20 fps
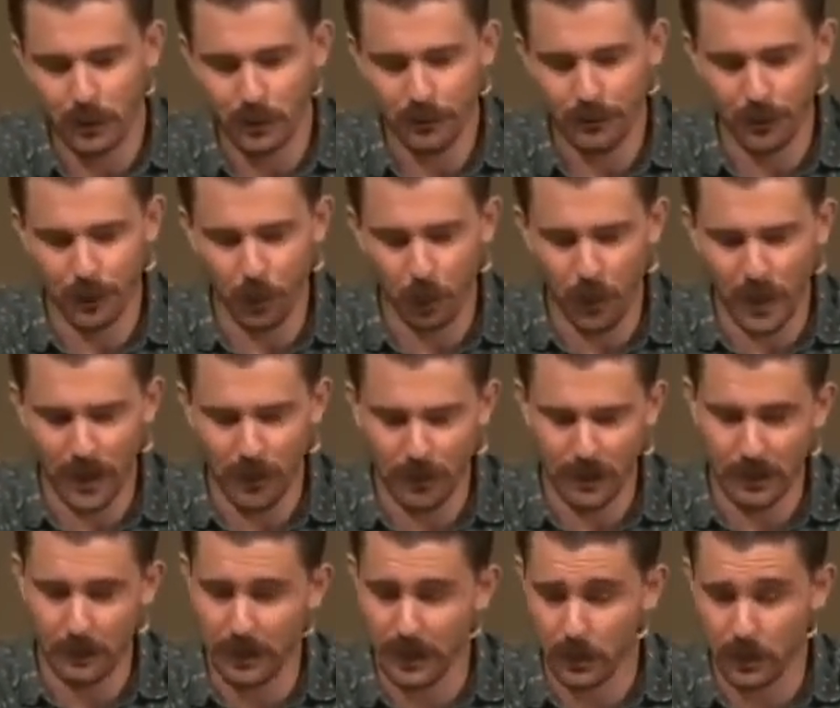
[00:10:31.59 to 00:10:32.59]
for the
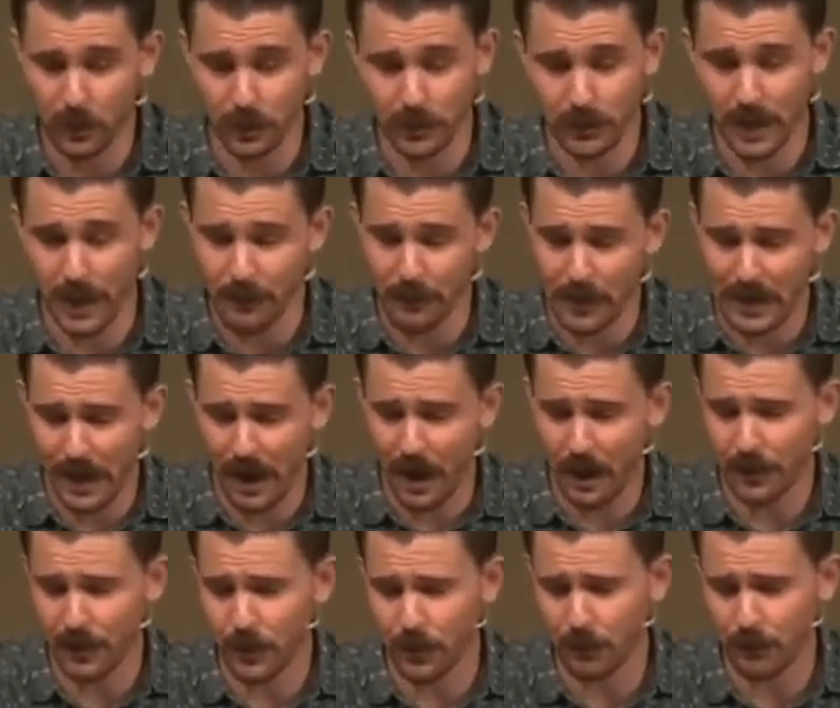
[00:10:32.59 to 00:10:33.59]
weary because every
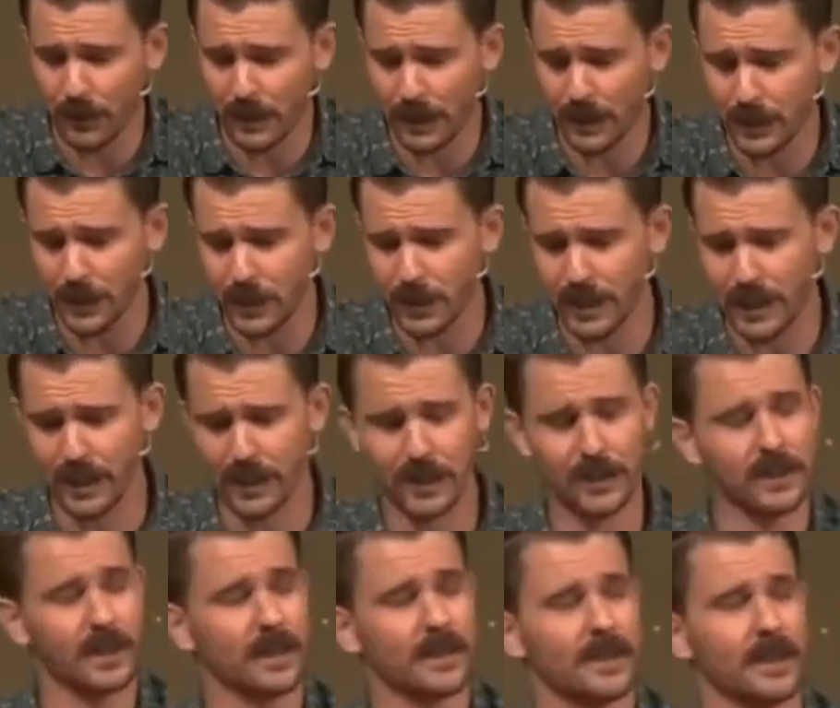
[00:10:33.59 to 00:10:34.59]
other religion
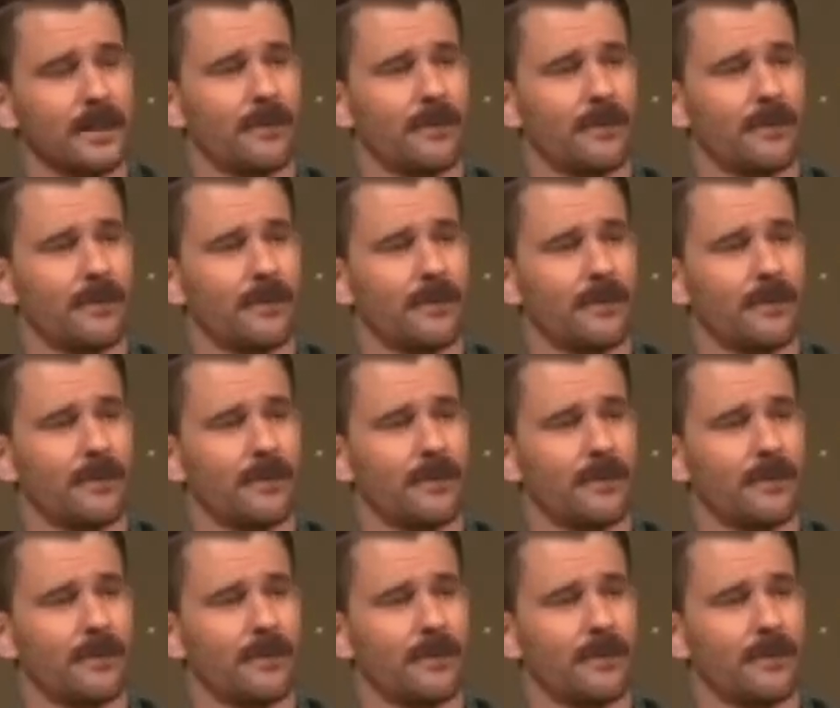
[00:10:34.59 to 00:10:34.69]
teaches us,